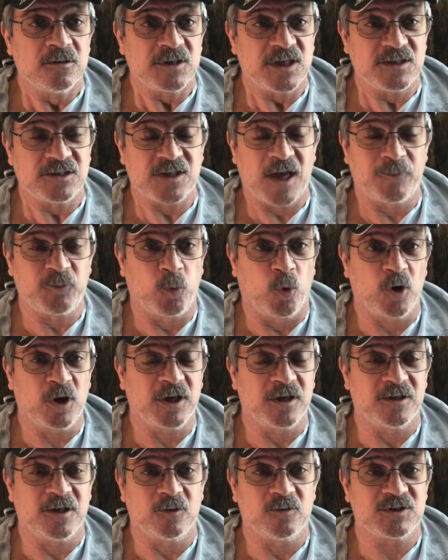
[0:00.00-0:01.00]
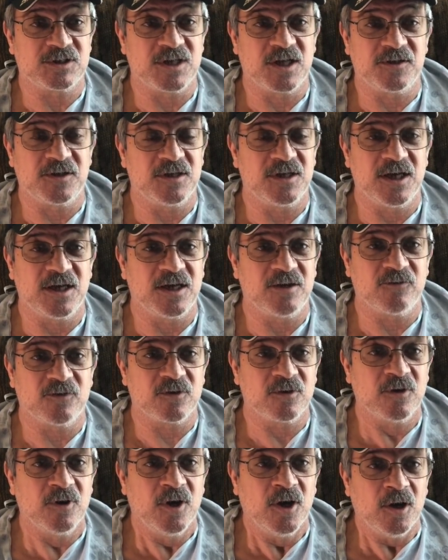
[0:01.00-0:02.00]
they stopped working. There was nothing to
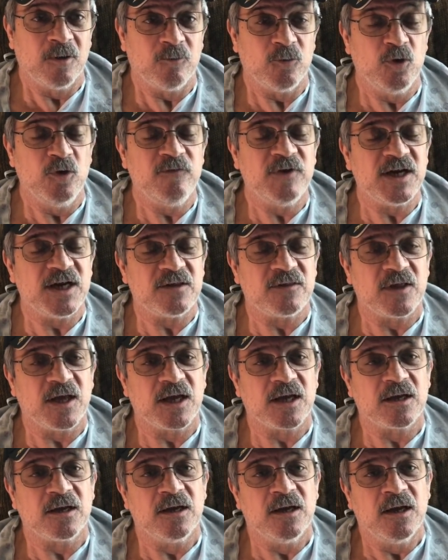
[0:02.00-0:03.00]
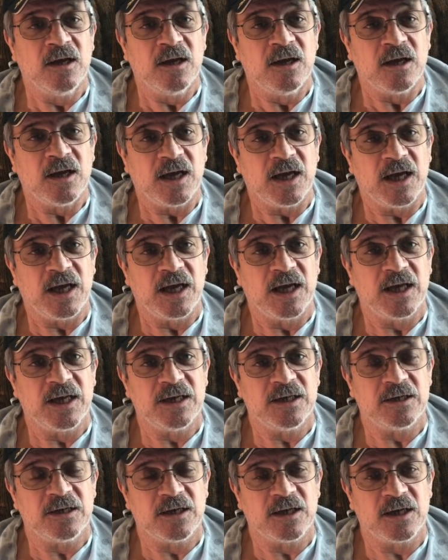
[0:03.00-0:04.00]
ever move anything.
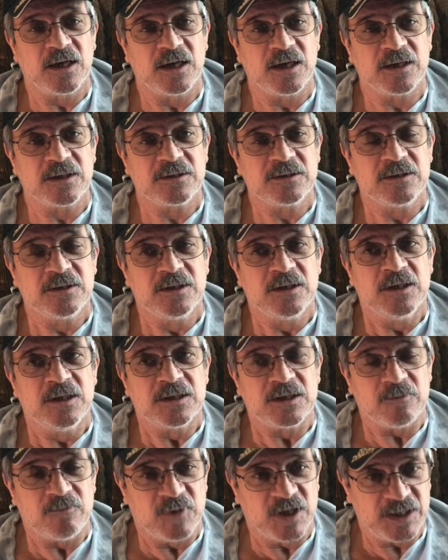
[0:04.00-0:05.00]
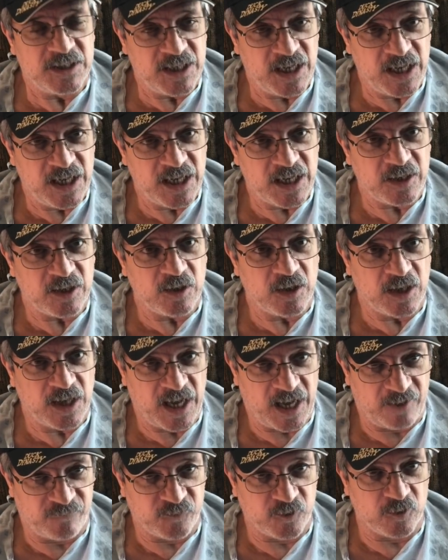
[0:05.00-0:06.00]
And uh, the Monday
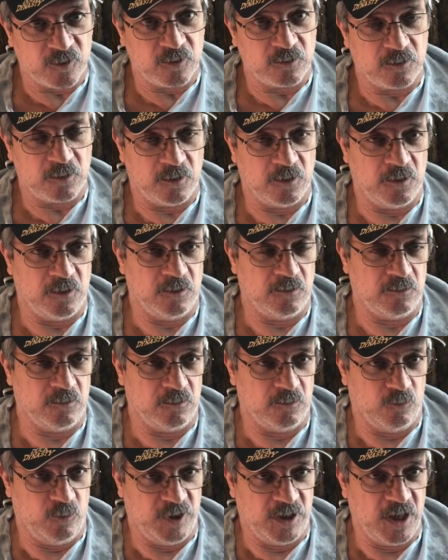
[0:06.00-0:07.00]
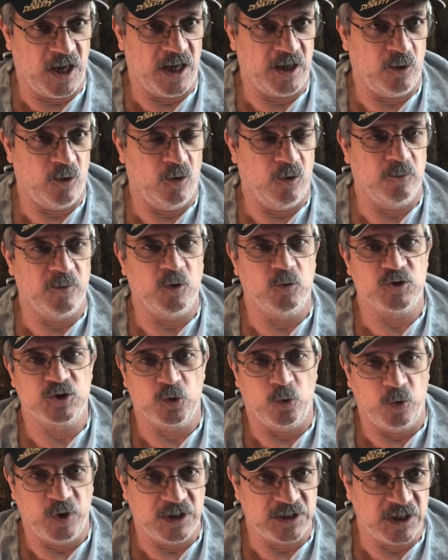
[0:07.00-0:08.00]
after uh, we got home, it
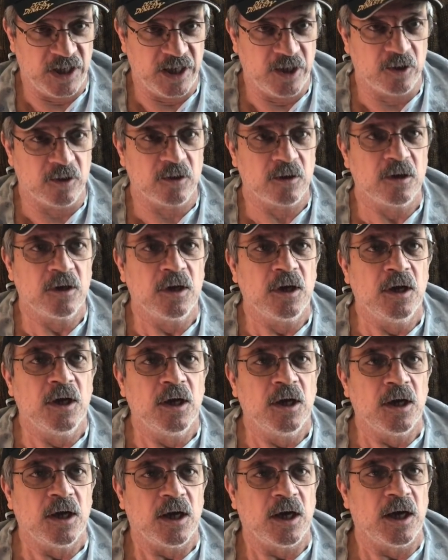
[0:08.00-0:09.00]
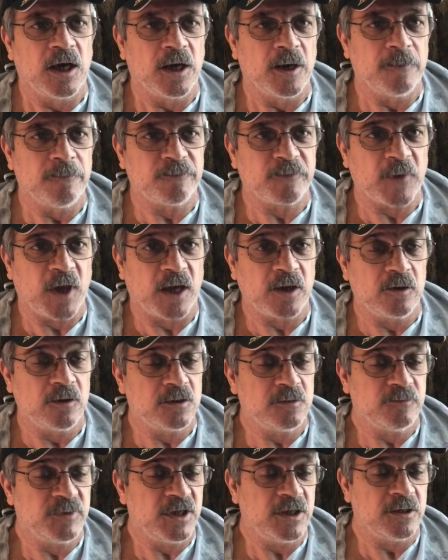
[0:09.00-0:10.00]
was a week later, um, I
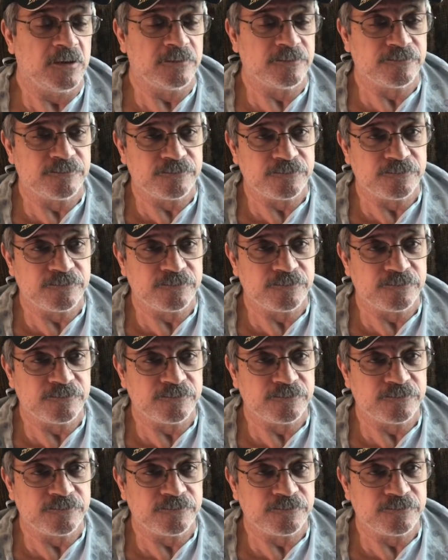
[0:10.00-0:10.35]
couldn't pee.